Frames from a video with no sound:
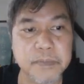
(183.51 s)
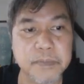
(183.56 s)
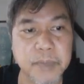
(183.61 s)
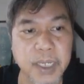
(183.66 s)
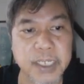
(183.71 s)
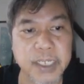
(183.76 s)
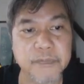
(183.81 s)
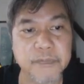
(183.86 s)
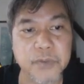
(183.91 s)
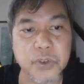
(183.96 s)

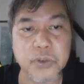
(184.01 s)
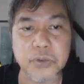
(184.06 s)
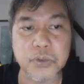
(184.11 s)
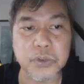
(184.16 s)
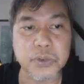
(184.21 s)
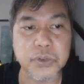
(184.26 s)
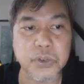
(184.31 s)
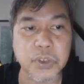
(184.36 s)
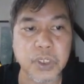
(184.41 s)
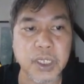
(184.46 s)
But if you
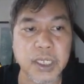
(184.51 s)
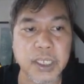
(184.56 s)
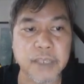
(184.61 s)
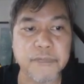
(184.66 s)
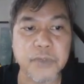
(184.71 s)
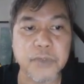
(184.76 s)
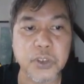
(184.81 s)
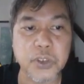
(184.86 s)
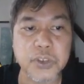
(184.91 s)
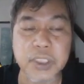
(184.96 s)

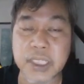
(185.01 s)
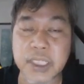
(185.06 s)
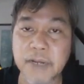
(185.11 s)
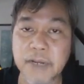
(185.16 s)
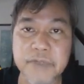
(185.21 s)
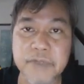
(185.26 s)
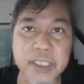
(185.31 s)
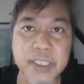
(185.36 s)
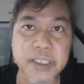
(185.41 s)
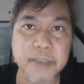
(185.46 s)
use
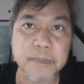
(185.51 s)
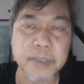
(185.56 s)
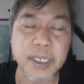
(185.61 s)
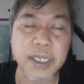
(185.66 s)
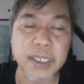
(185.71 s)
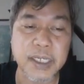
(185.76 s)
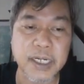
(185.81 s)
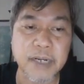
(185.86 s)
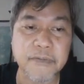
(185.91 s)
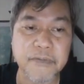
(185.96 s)

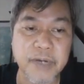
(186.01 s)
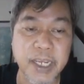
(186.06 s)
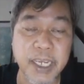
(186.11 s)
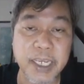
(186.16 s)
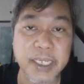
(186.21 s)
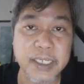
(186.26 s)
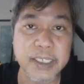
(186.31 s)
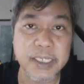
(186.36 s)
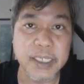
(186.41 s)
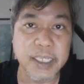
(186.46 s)
graph rack,
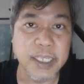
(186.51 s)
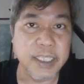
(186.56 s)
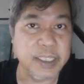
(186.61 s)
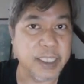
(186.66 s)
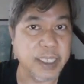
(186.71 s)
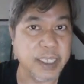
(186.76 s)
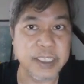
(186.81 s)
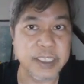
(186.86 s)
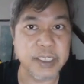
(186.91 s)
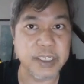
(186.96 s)

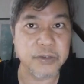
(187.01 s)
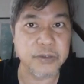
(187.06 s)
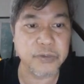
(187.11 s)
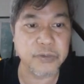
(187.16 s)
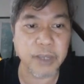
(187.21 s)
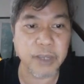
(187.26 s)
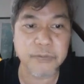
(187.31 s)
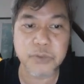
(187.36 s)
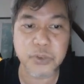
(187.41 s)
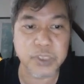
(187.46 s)
then you
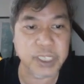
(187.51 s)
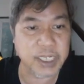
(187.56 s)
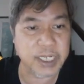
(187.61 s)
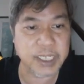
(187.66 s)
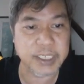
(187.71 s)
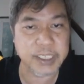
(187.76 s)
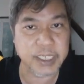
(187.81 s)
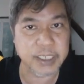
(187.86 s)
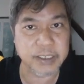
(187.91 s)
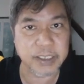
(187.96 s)
have to
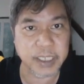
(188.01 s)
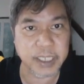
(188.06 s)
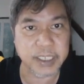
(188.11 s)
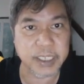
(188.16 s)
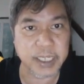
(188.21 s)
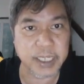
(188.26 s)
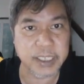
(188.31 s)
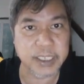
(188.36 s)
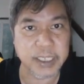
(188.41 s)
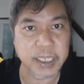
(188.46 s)
delete and
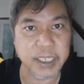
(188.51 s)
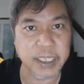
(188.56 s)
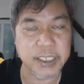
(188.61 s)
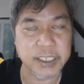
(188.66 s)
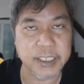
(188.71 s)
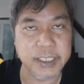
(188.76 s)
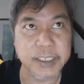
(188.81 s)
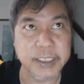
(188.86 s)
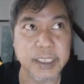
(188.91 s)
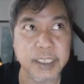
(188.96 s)

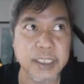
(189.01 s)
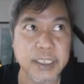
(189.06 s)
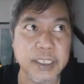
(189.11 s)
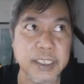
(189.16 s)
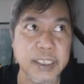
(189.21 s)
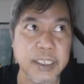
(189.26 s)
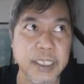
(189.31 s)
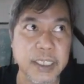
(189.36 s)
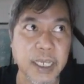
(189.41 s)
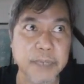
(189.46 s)

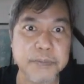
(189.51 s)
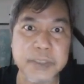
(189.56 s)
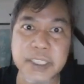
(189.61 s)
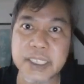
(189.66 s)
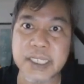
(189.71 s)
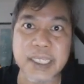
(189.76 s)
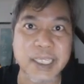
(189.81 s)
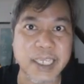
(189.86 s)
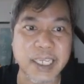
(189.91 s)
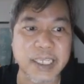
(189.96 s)

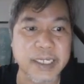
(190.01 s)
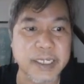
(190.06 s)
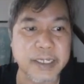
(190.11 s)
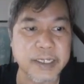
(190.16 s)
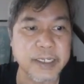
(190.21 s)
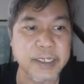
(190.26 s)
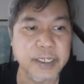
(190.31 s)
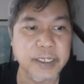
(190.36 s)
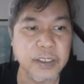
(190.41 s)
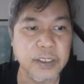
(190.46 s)
upset again,
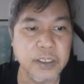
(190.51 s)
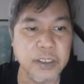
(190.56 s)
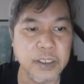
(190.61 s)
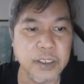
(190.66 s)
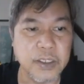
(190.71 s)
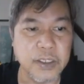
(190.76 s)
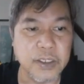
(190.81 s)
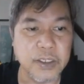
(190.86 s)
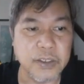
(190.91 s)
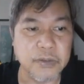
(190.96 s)

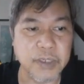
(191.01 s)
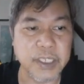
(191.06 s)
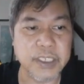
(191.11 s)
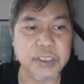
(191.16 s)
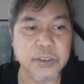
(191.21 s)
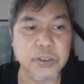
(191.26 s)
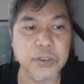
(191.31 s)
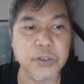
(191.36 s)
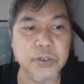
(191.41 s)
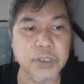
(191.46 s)
right?
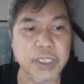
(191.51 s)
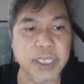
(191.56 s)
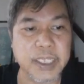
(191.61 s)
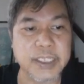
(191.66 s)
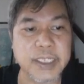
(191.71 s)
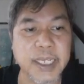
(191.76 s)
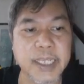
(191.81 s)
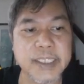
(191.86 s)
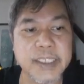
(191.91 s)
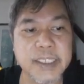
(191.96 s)
So,
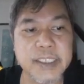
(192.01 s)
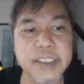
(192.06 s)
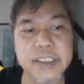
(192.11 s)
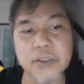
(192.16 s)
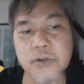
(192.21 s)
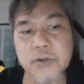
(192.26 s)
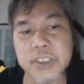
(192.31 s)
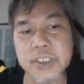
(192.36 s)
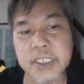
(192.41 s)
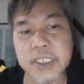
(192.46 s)
and other
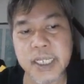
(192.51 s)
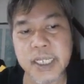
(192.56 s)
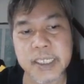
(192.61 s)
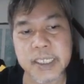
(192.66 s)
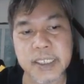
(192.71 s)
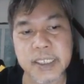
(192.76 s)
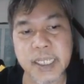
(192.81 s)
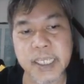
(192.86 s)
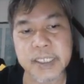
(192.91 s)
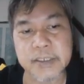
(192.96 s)
solution like
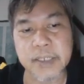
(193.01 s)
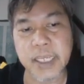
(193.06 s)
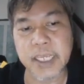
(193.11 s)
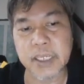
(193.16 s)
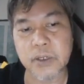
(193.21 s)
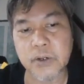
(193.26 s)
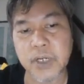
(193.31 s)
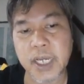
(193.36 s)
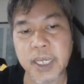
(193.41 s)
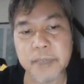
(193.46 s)
light rack
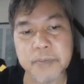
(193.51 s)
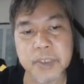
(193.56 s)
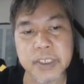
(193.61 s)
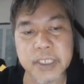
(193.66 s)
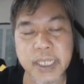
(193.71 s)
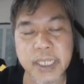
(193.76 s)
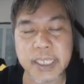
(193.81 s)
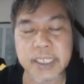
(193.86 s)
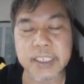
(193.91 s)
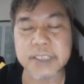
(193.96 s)
or hybrid
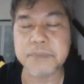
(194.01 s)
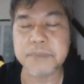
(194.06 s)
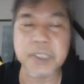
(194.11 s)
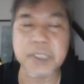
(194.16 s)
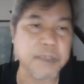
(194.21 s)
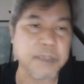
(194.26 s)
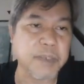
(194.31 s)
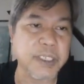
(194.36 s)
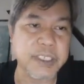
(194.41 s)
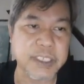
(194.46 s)
rack is
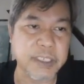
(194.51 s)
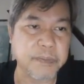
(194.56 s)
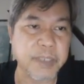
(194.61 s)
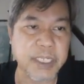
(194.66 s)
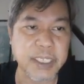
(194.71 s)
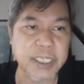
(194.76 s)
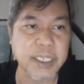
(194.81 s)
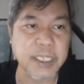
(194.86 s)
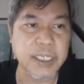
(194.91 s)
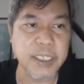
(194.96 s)
pretty much
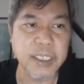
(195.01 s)
similar.